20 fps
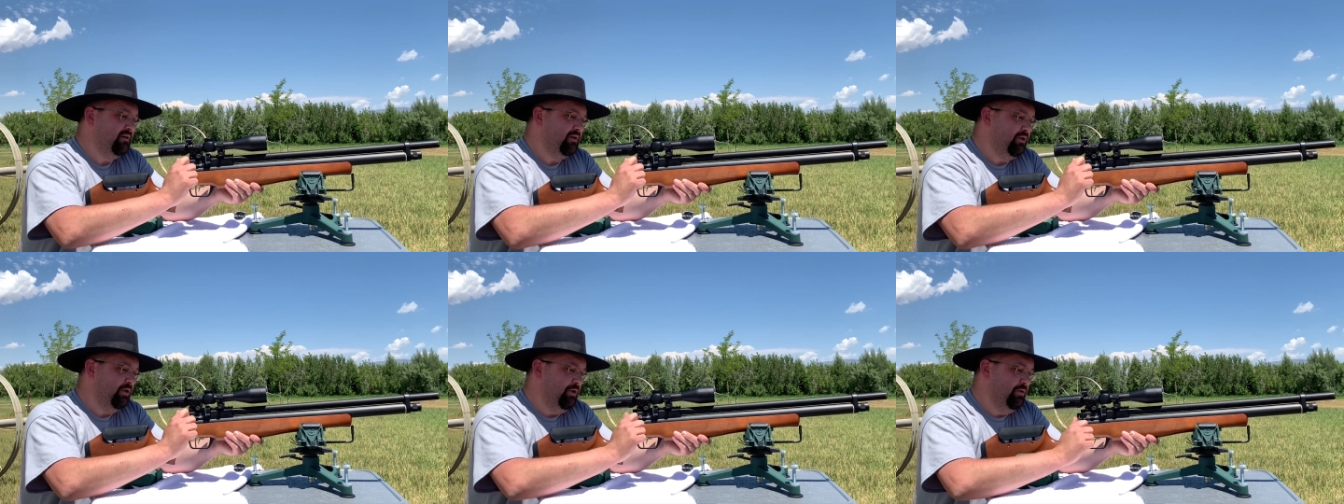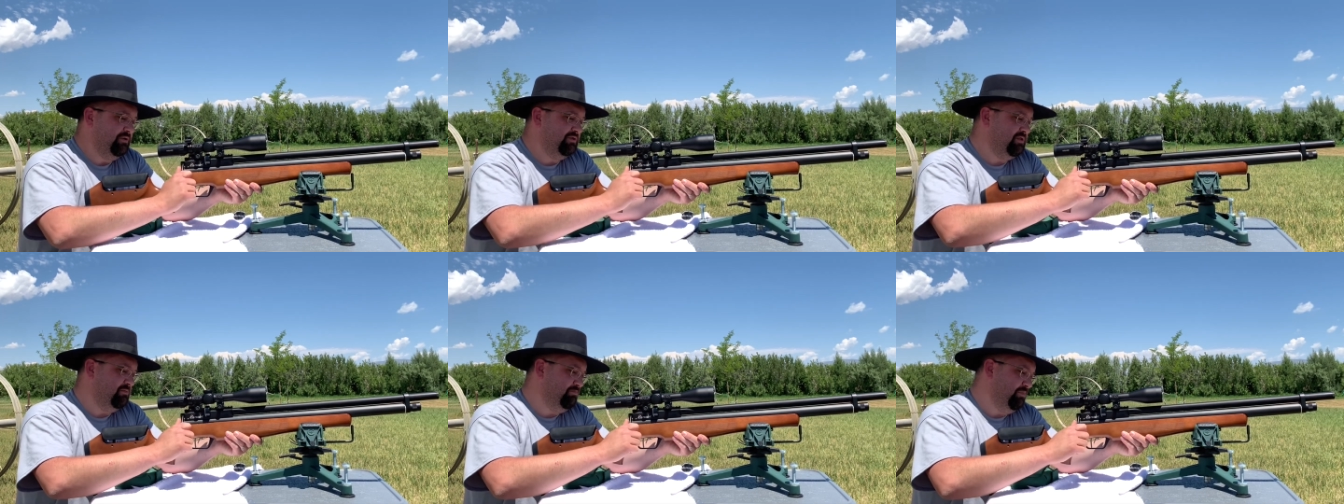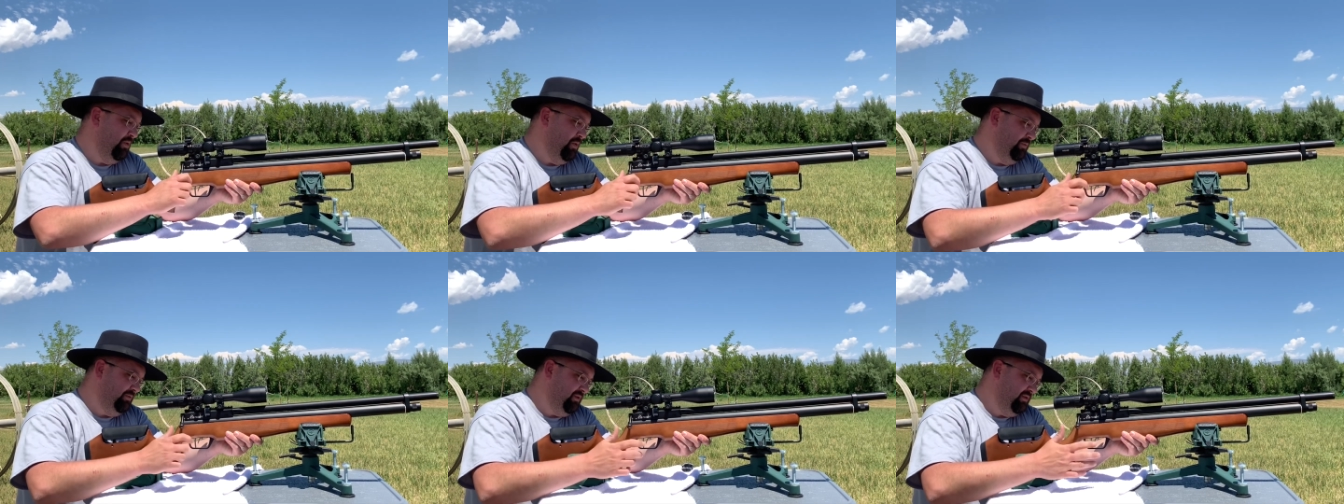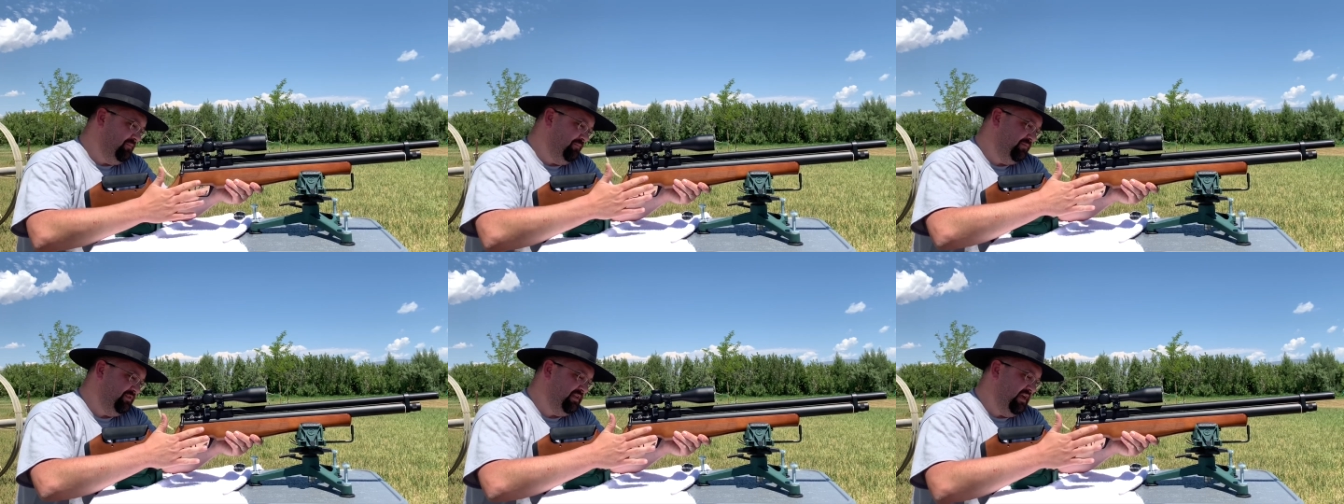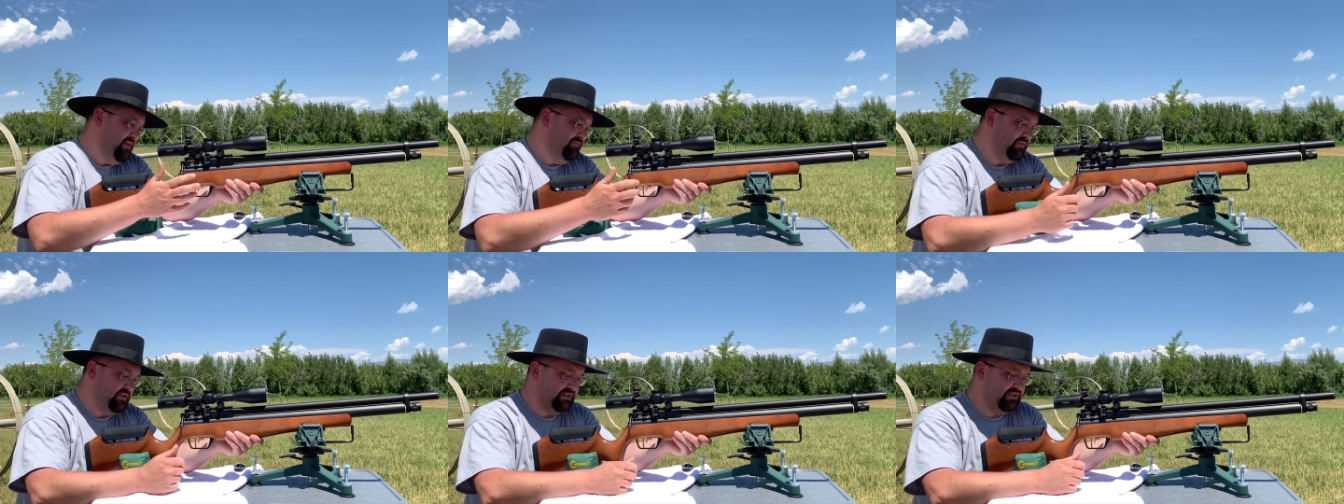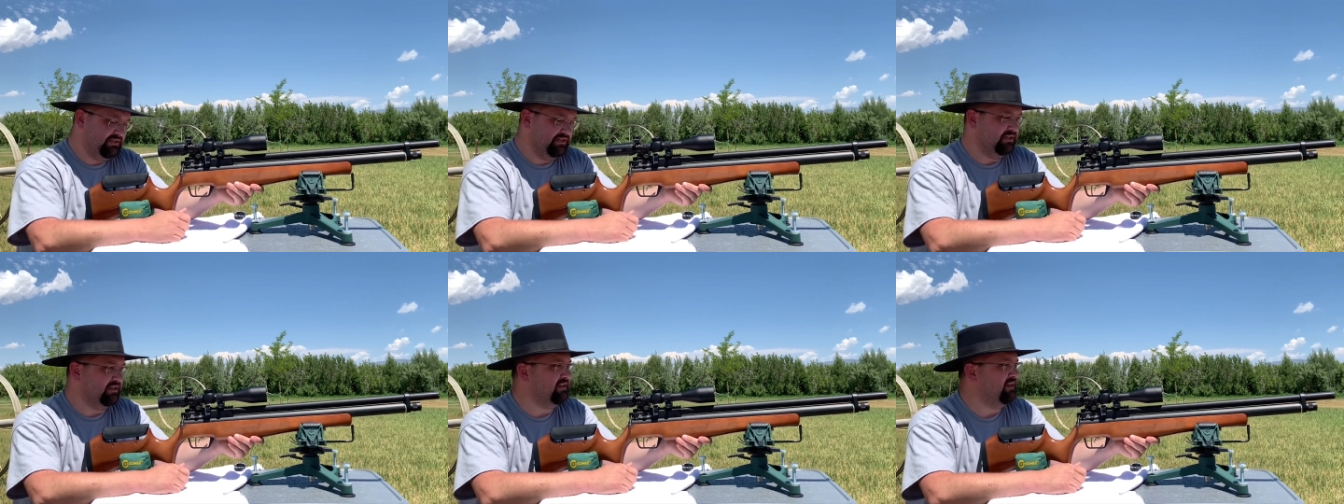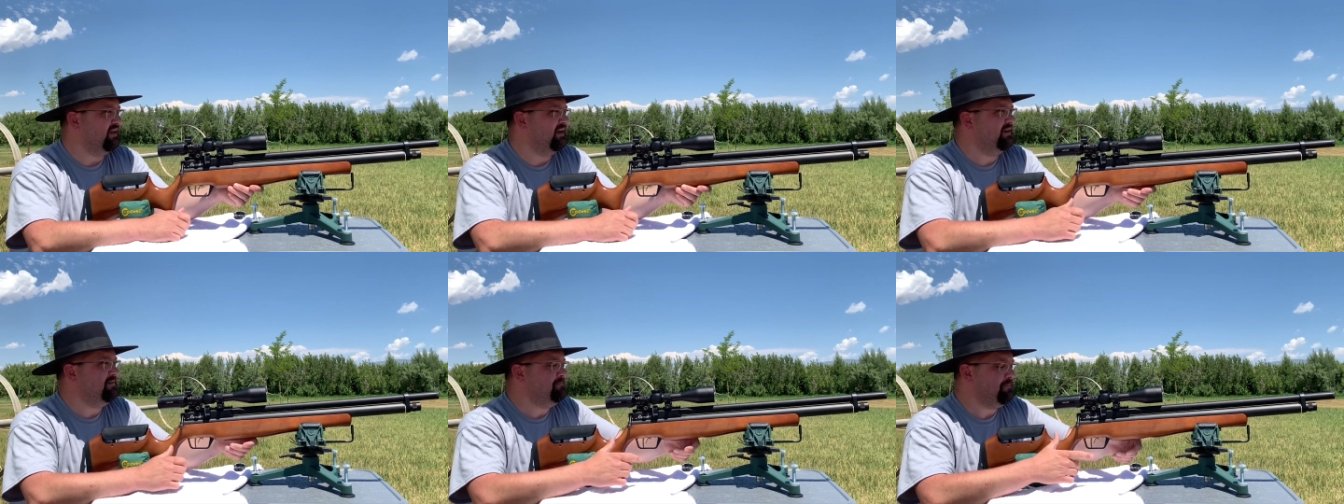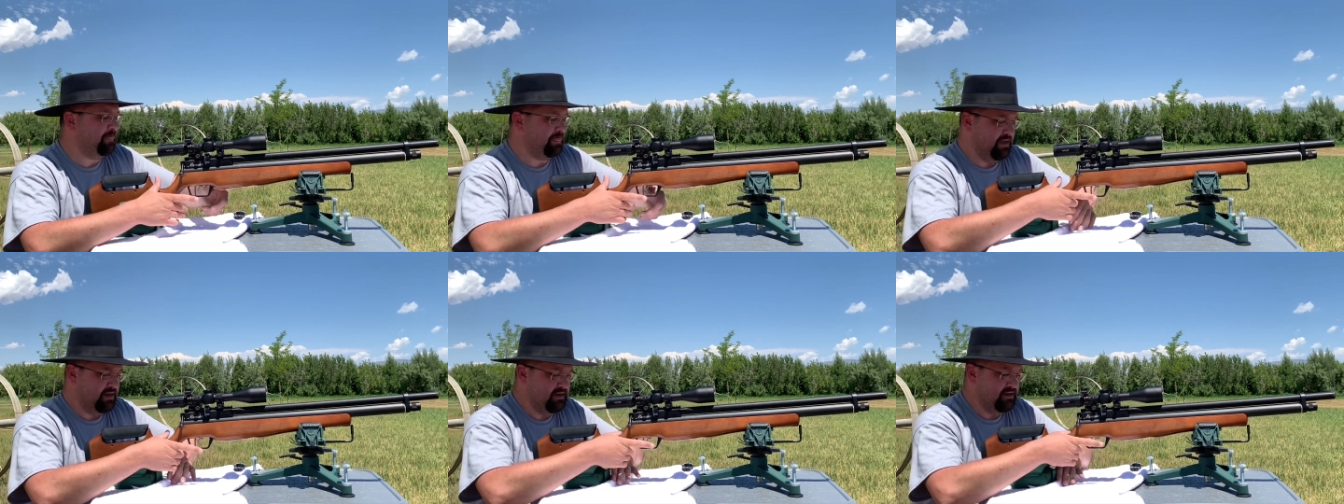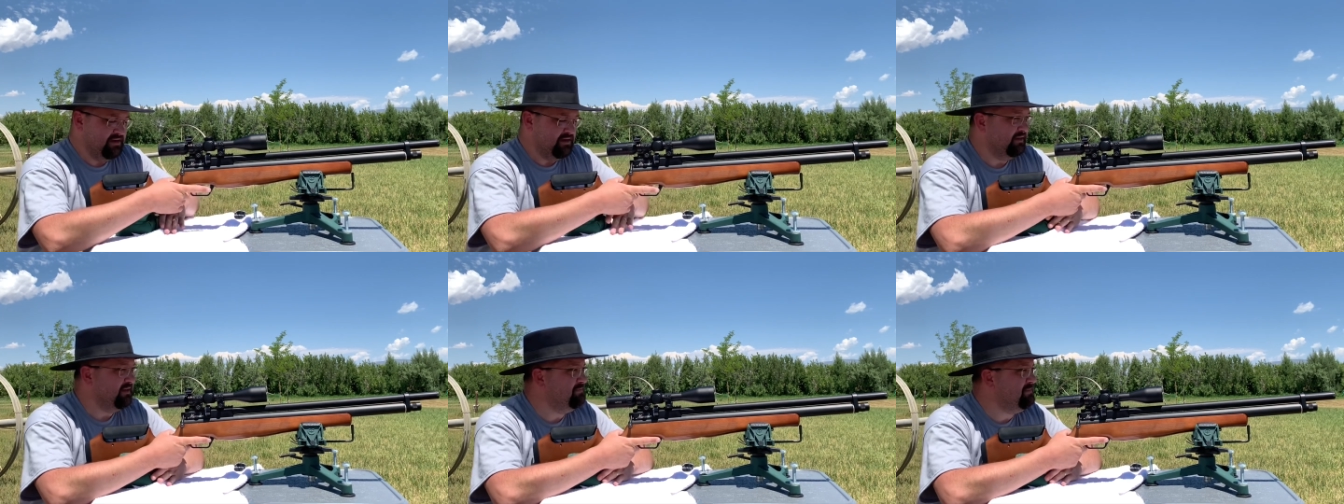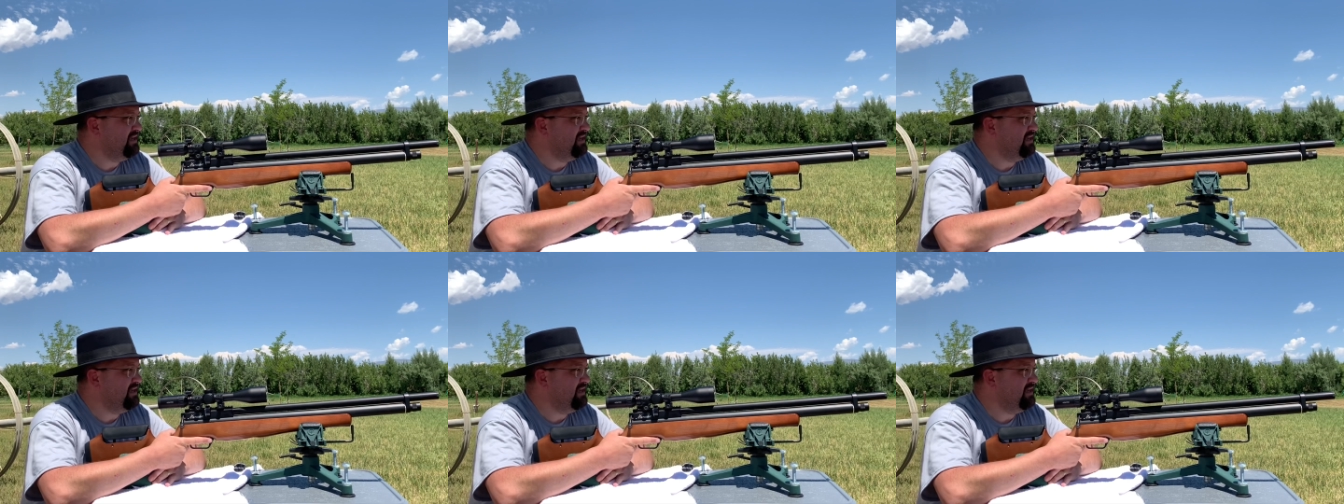Close the bolt. Safety's still on. Let me